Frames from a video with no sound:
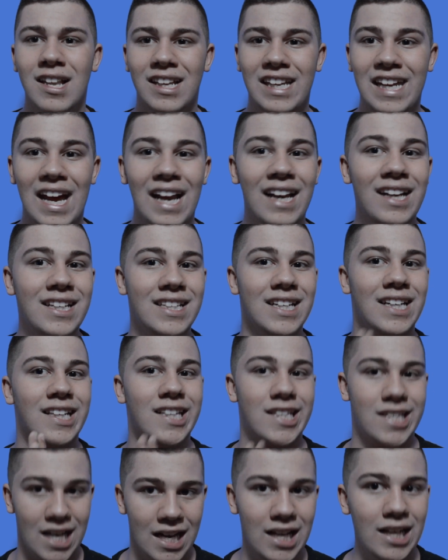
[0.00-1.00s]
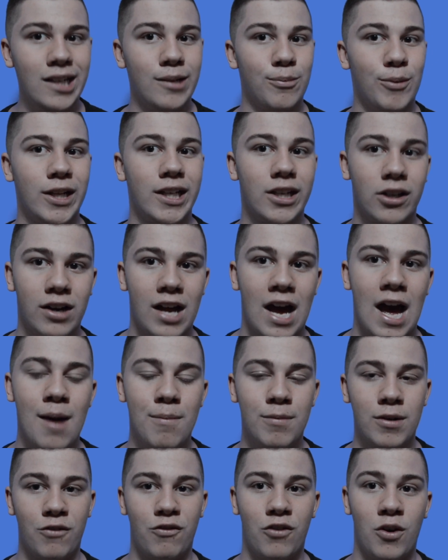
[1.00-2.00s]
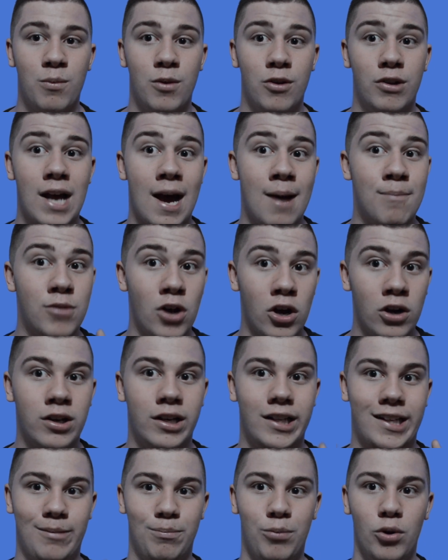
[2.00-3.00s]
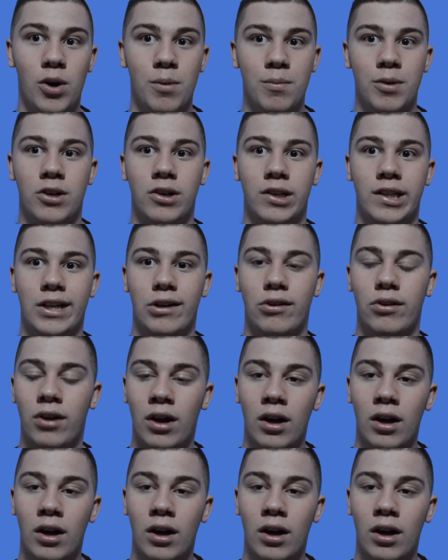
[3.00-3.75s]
The ending does tease what's going to happen in the third movie that I'm not going to spoil because there